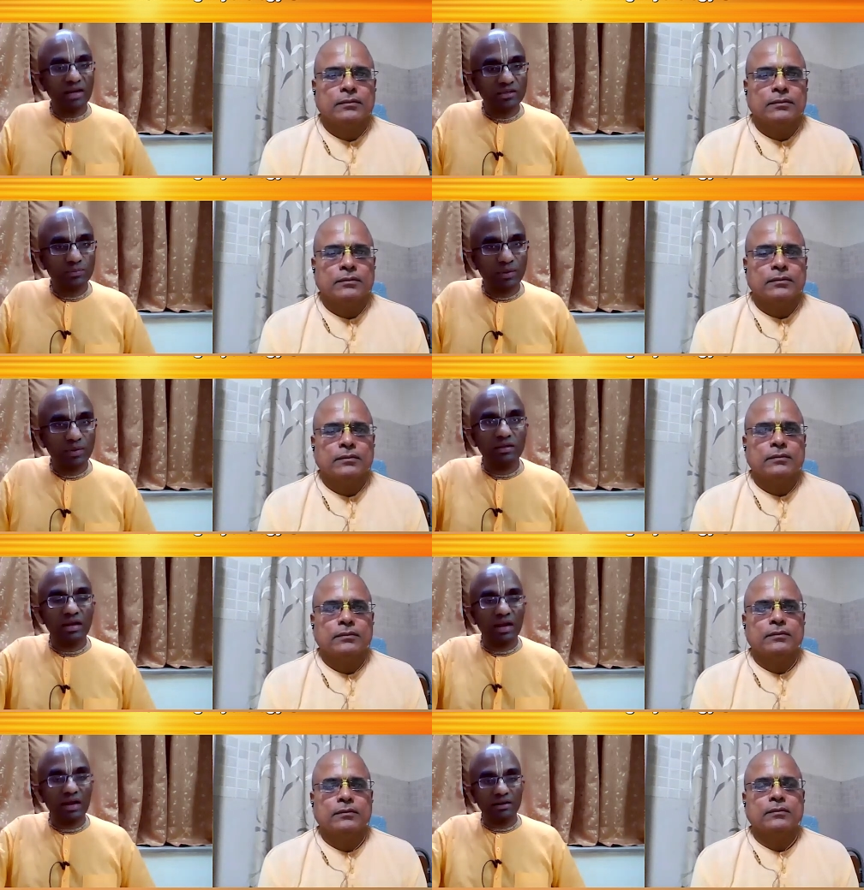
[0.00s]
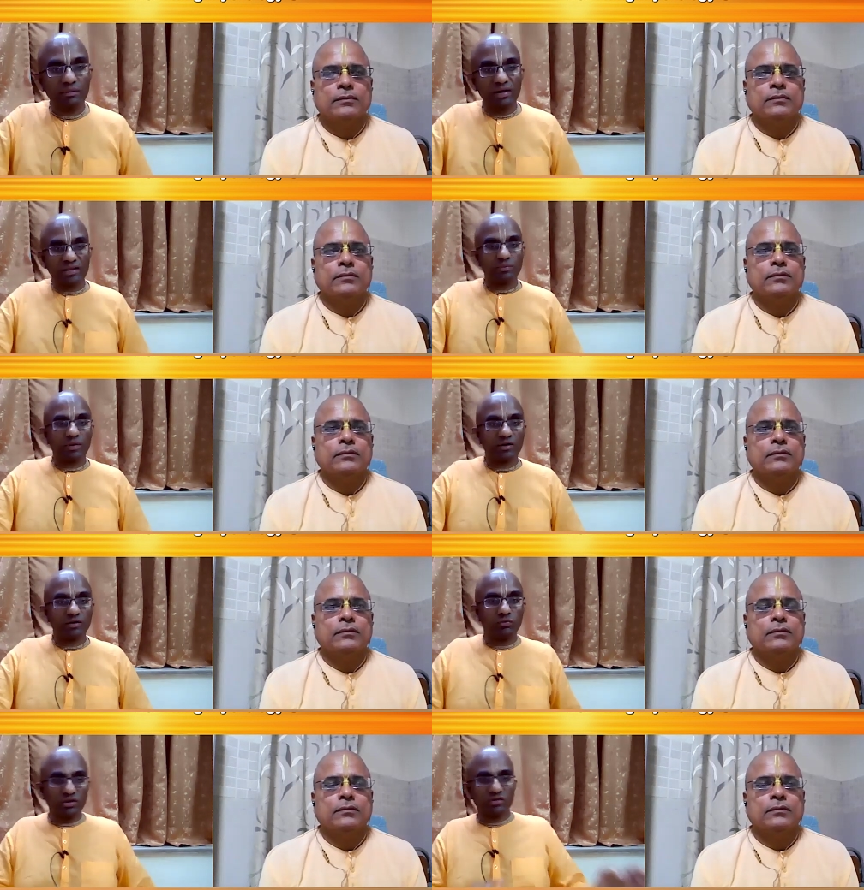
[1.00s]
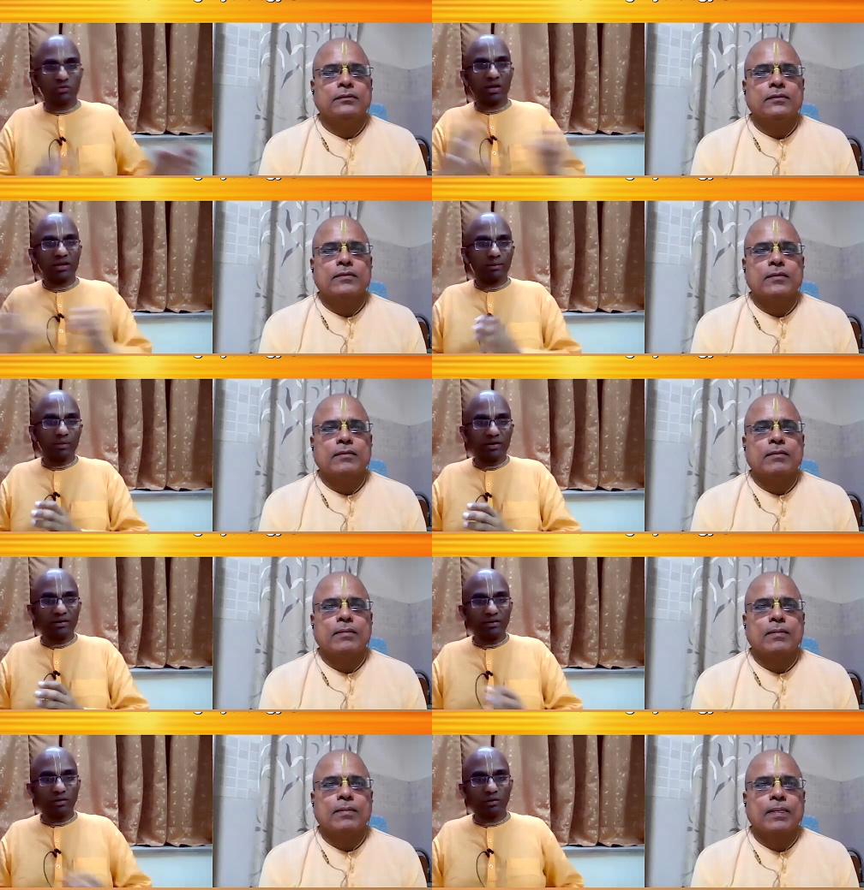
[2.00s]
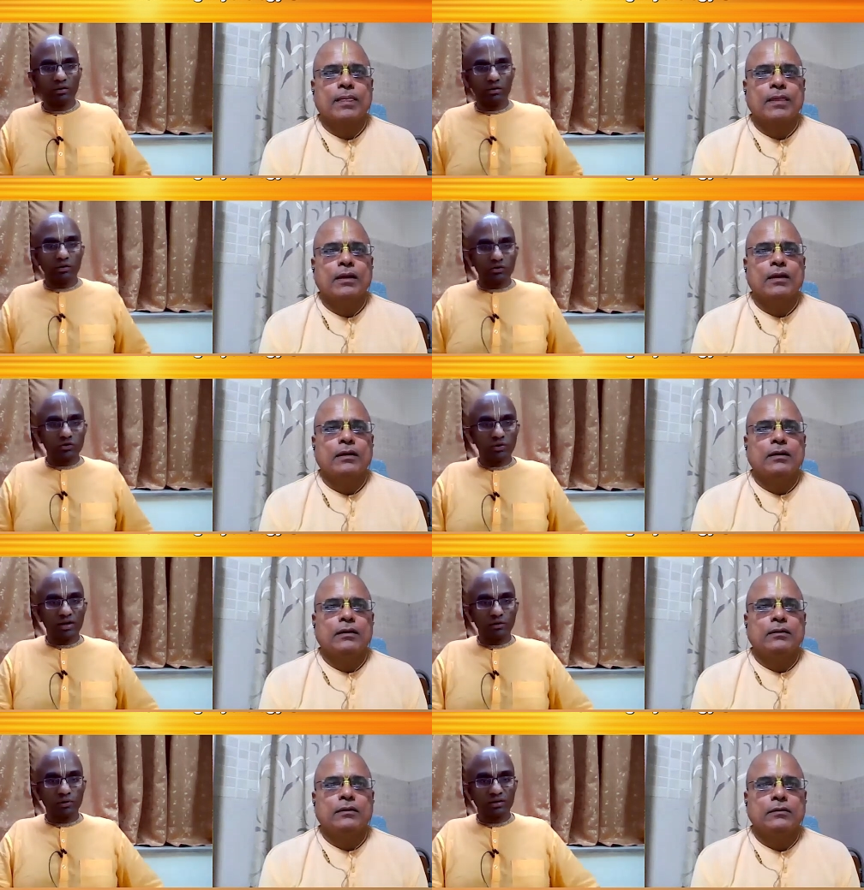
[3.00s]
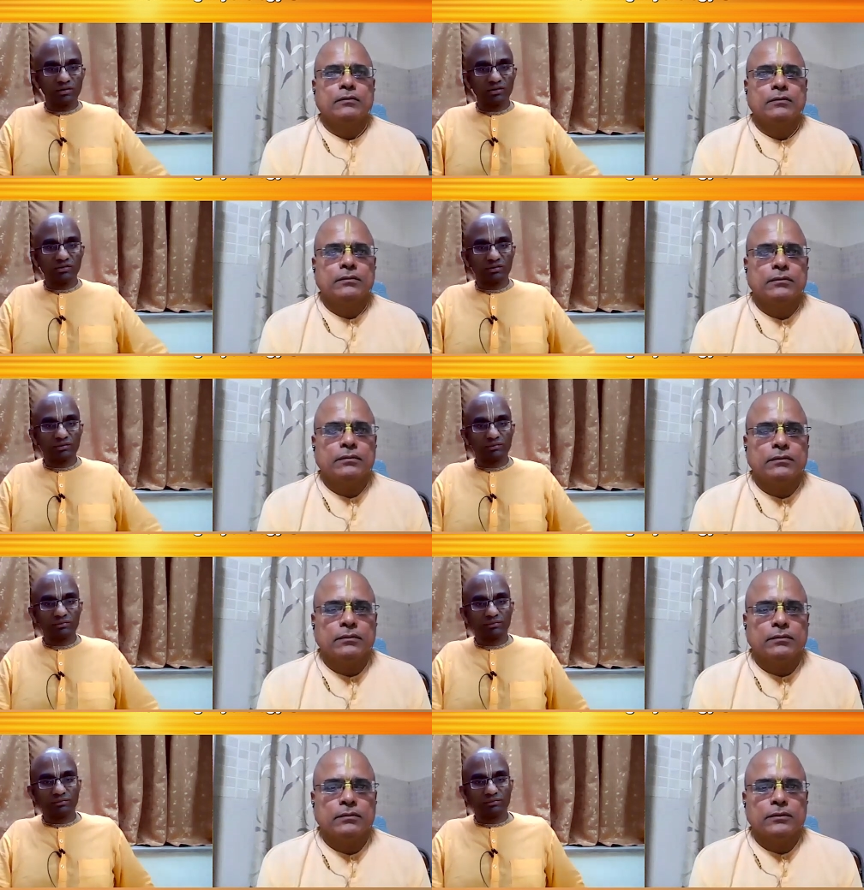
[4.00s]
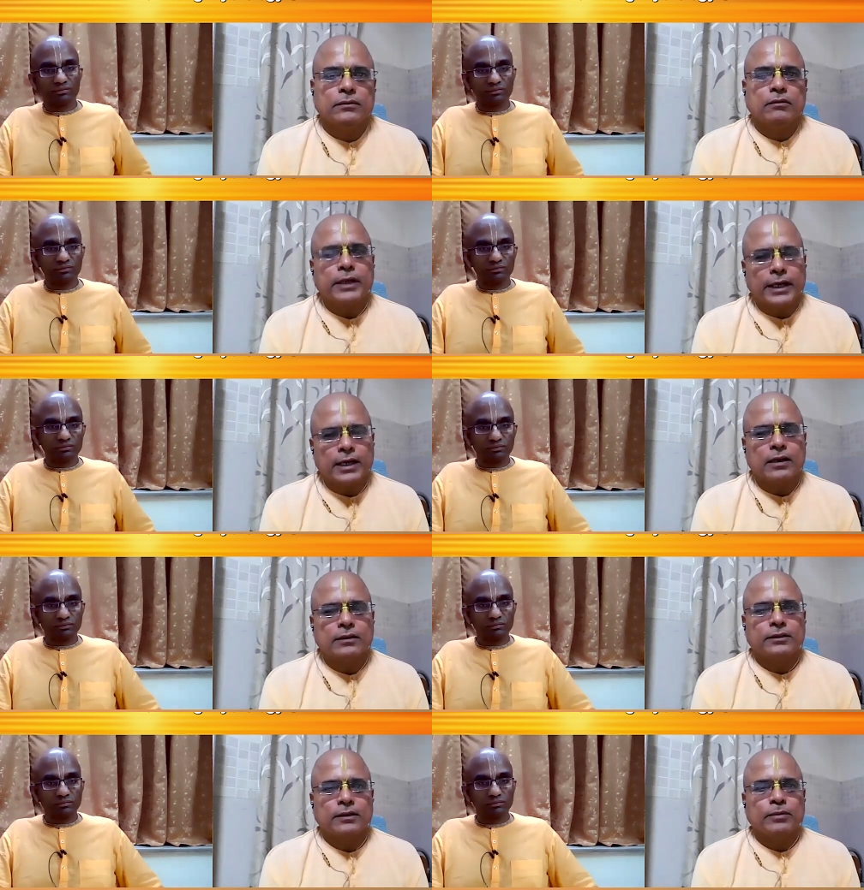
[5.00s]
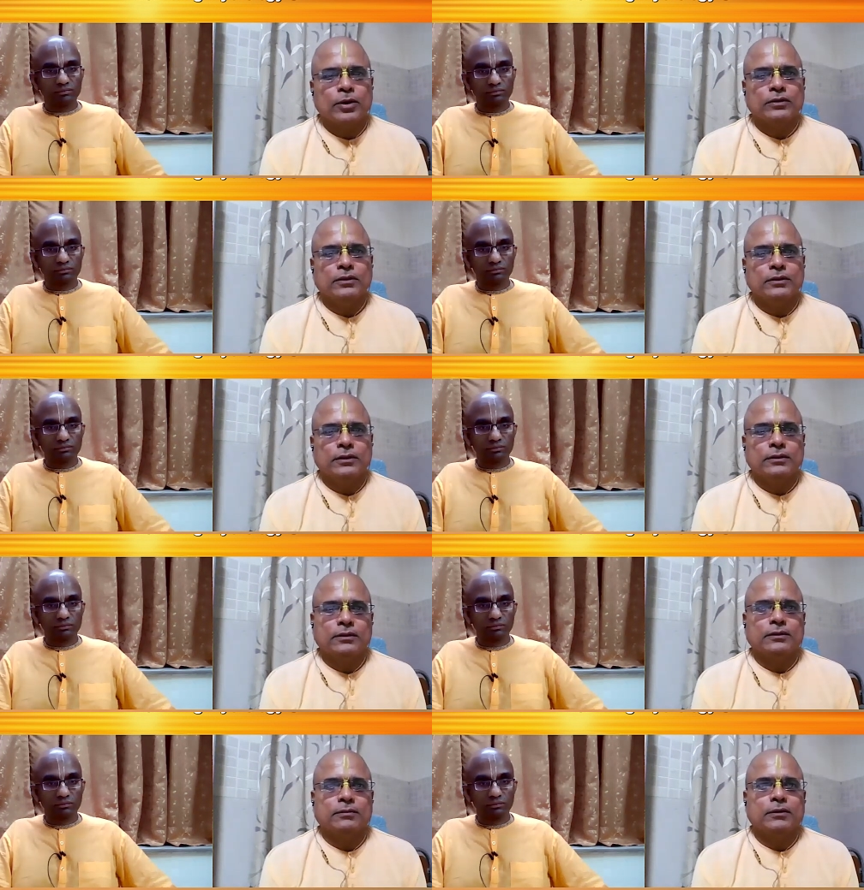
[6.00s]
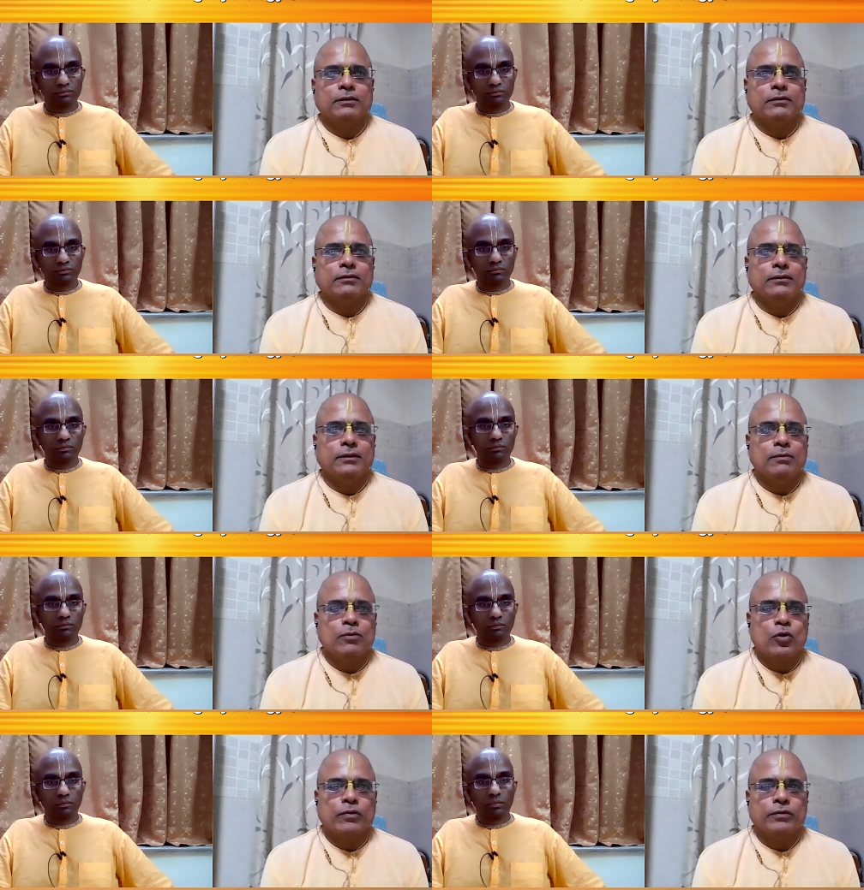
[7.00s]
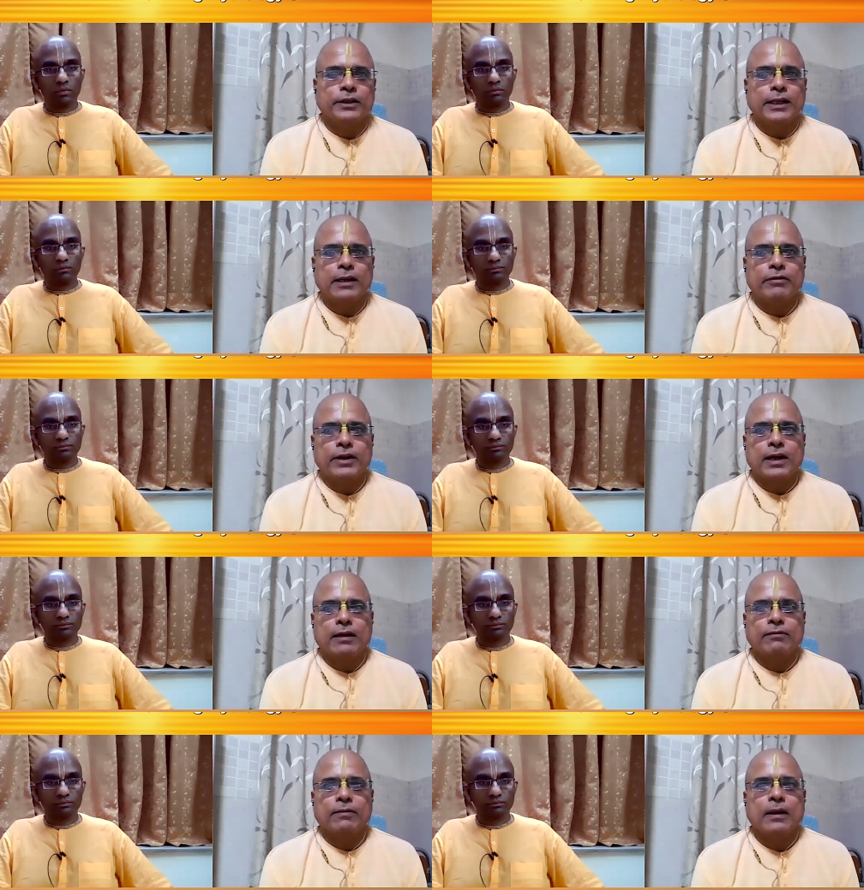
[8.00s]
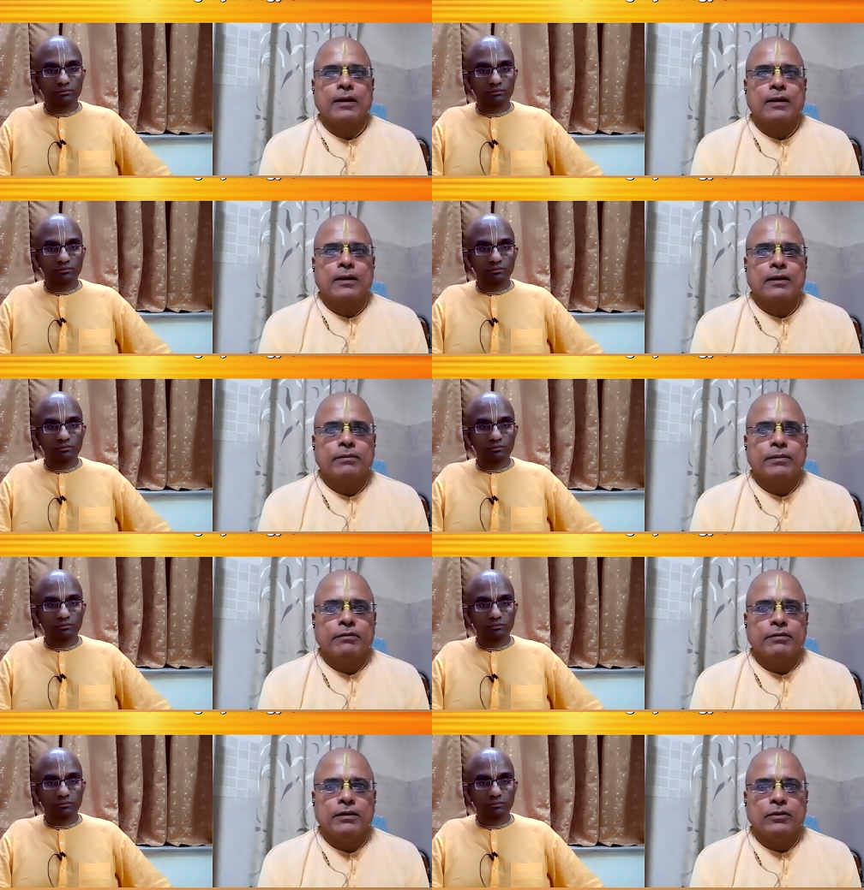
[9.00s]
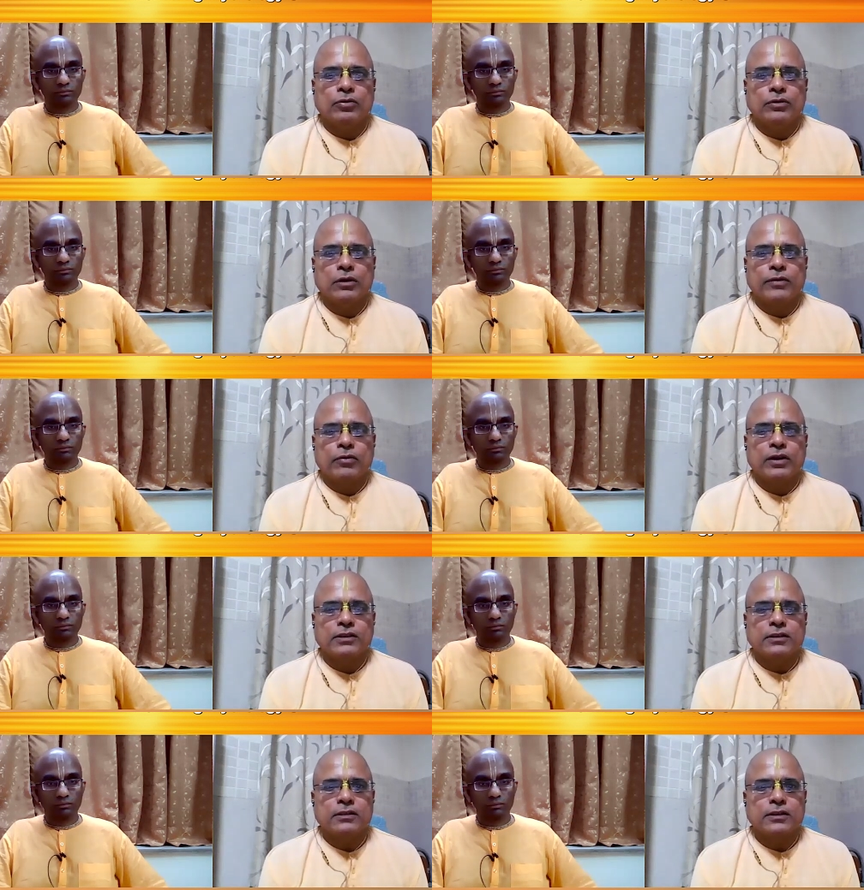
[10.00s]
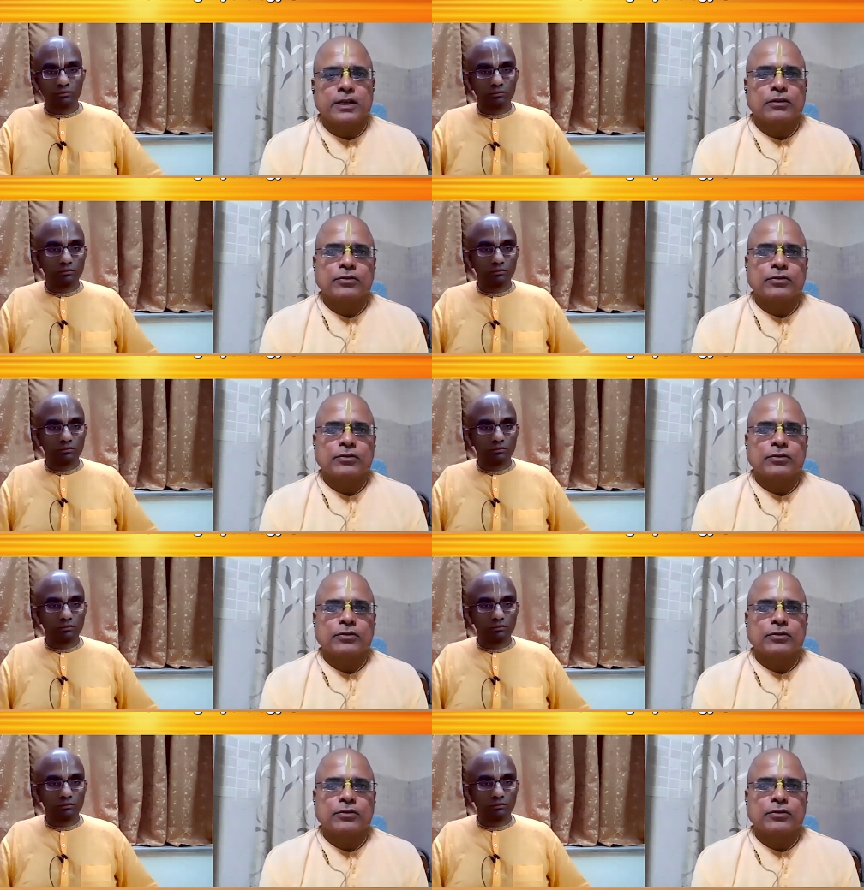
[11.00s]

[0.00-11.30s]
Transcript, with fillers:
Speaker 1: aspect and the enlightenment aspect. Should we just quickly complete it, or should we take it to another session? We'll
Speaker 2: take another session because this is more detail we have. Even those of our listeners can